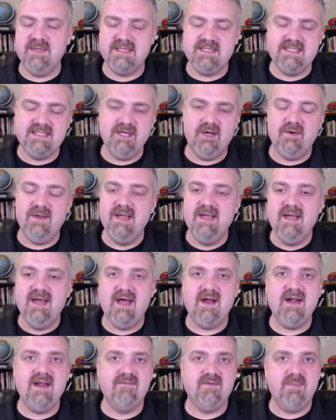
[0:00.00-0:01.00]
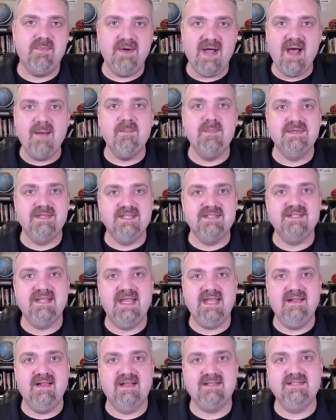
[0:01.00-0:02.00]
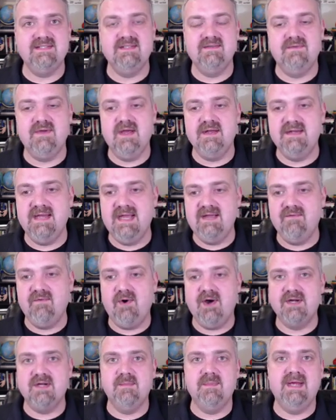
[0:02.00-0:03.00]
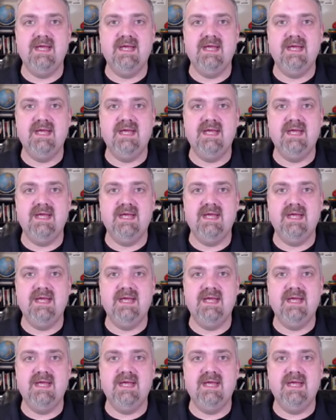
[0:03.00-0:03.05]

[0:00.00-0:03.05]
But still, I don't have a problem with this 8 glasses a day of water,